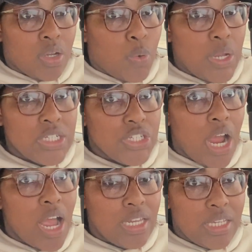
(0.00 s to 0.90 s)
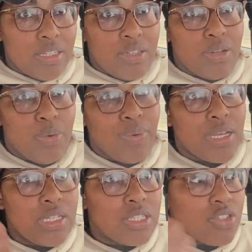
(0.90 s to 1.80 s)
Queen Charlotte
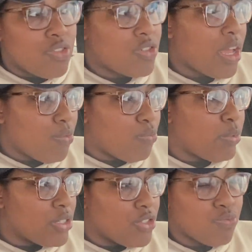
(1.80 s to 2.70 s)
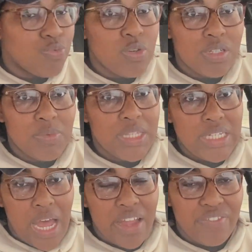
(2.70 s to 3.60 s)
was ruling with
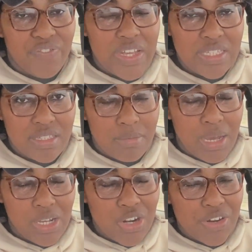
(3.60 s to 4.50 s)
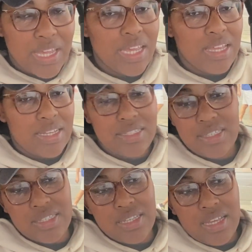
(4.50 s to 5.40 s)
an iron fist among her
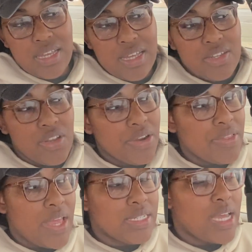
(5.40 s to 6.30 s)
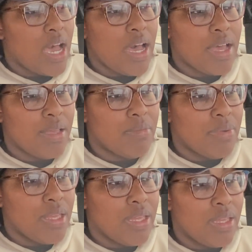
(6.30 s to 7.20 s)
kids during that
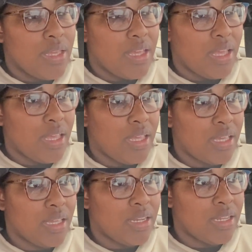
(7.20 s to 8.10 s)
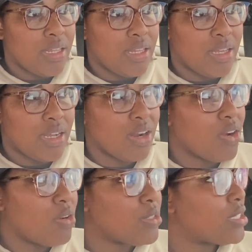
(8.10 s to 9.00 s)
time. And her
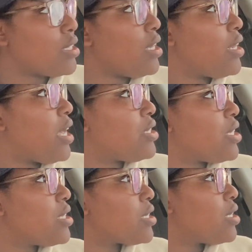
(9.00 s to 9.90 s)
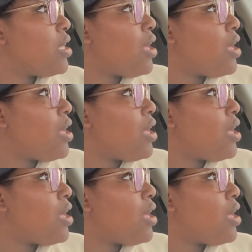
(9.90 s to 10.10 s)
oldest son had just